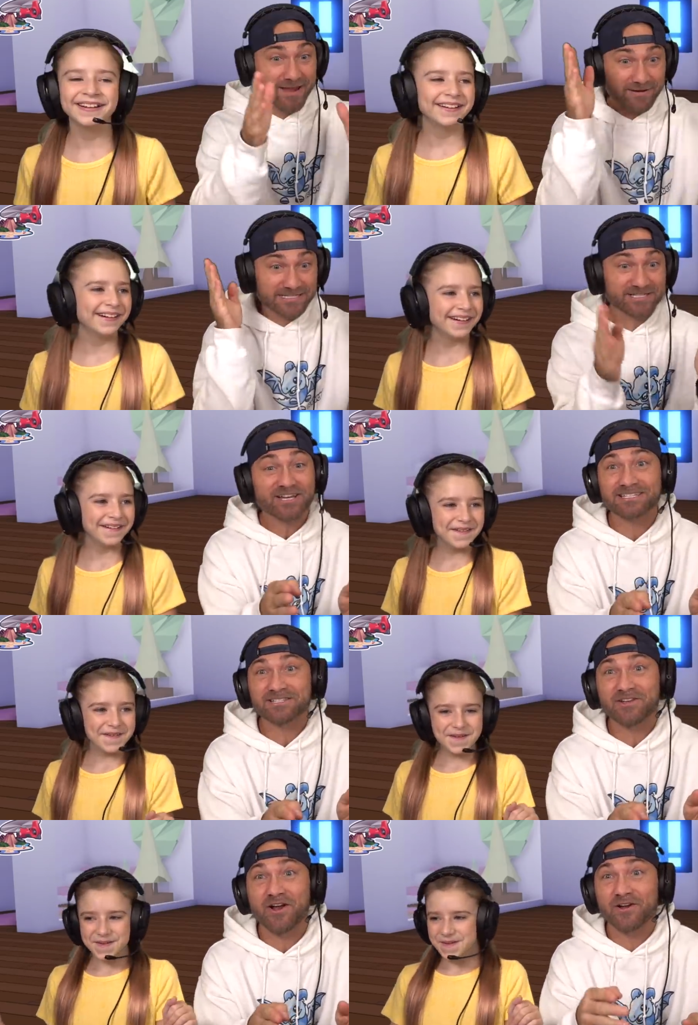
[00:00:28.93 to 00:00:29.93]
Speaker 1: We just
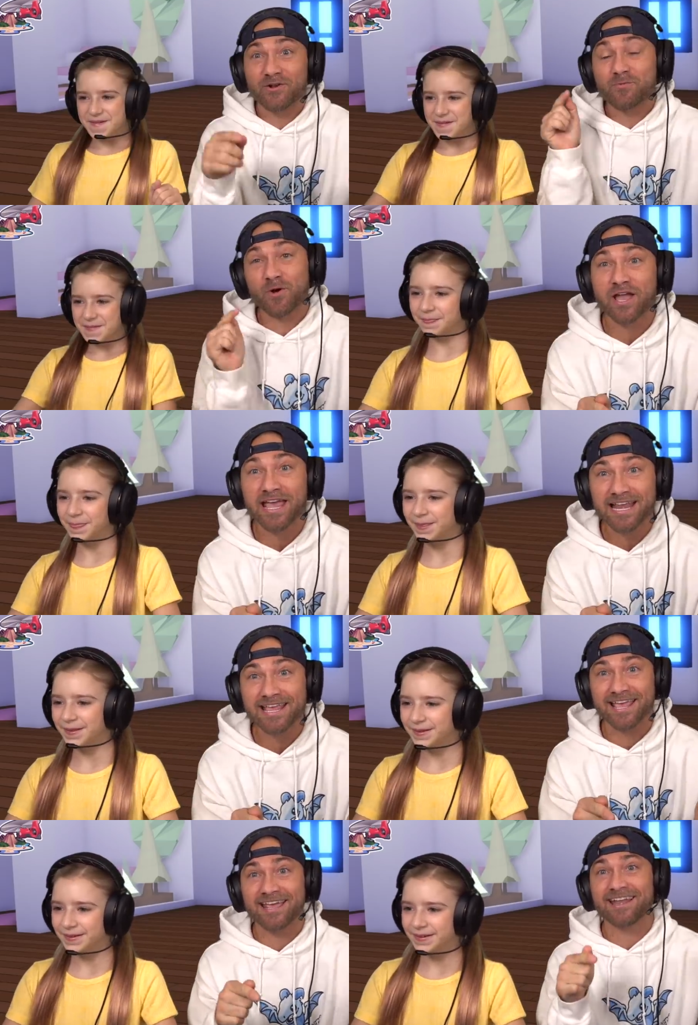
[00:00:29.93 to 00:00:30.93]
started, we're getting
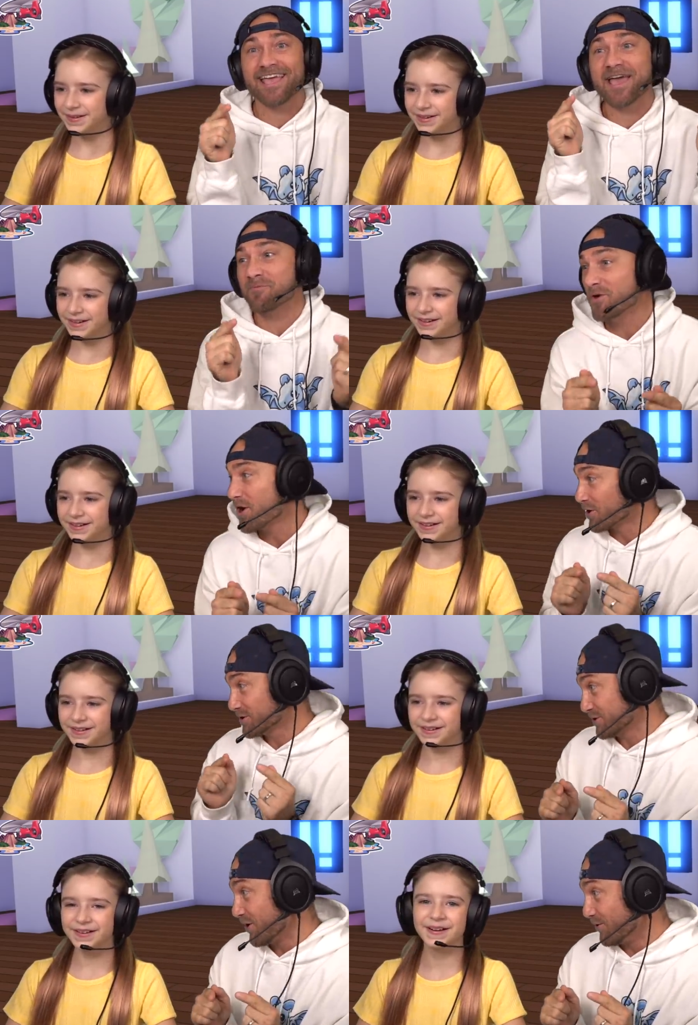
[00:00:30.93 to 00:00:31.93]
in, and we are
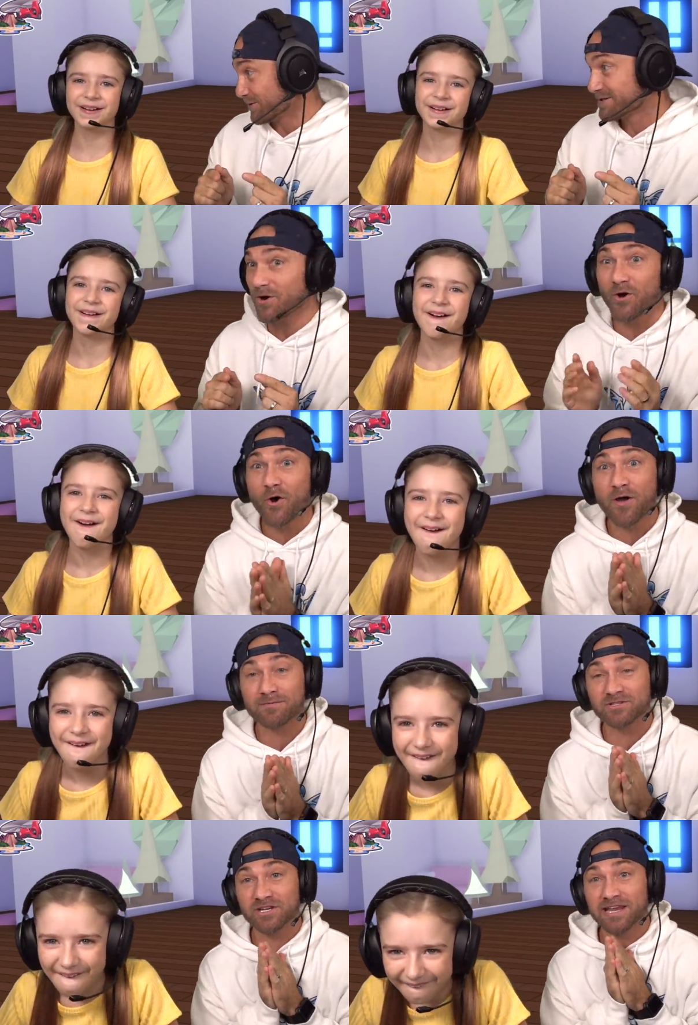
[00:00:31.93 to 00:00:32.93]
stoked.
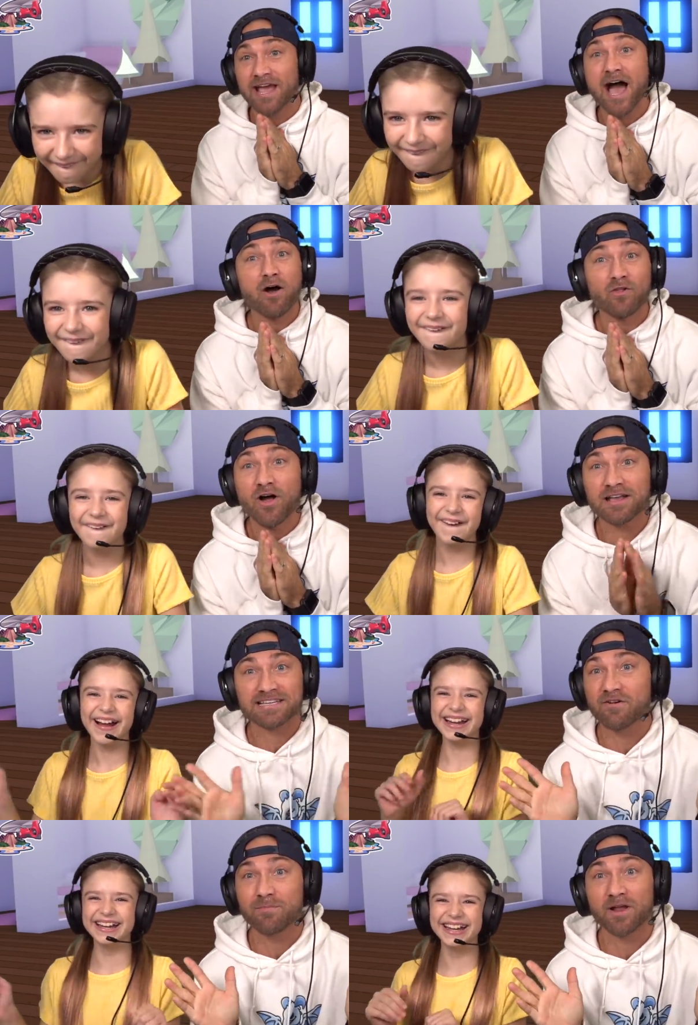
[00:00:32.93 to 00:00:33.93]
OMG, how long has
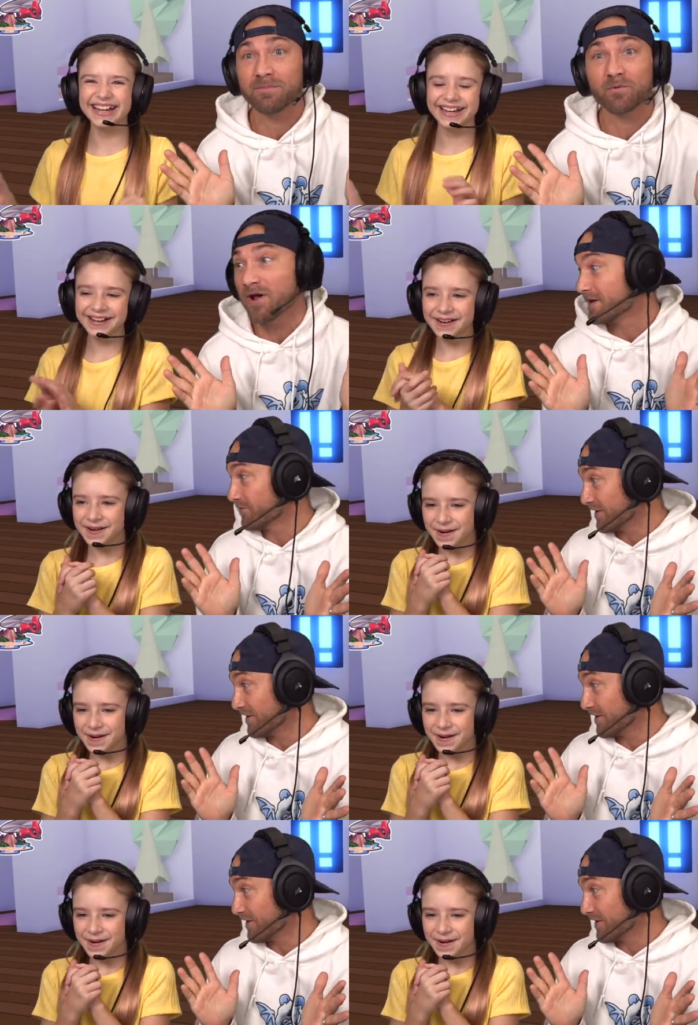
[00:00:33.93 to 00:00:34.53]
everybody been waiting for